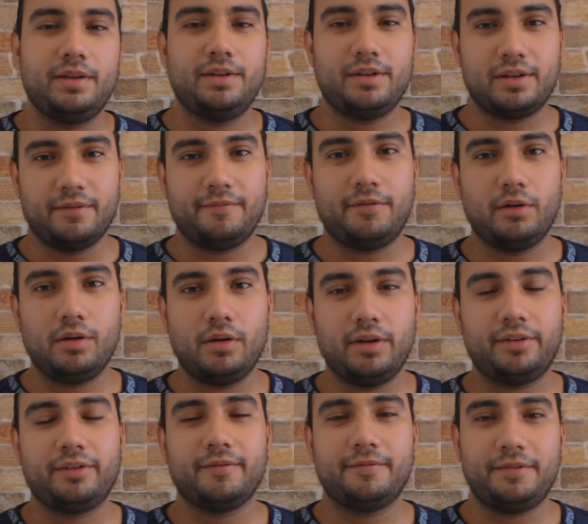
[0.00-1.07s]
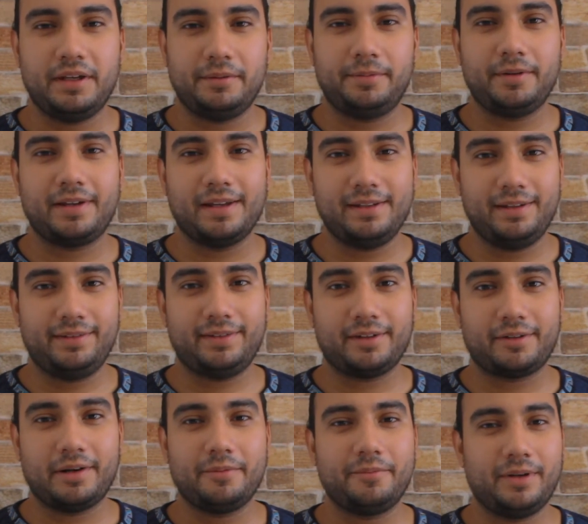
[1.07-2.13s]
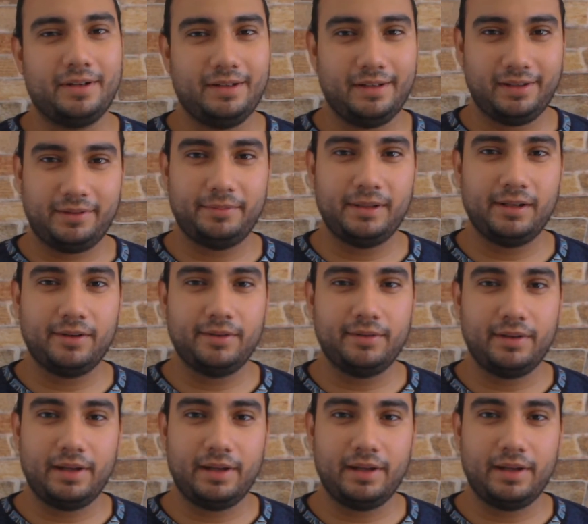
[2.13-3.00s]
You can follow us on Facebook and Instagram with links below,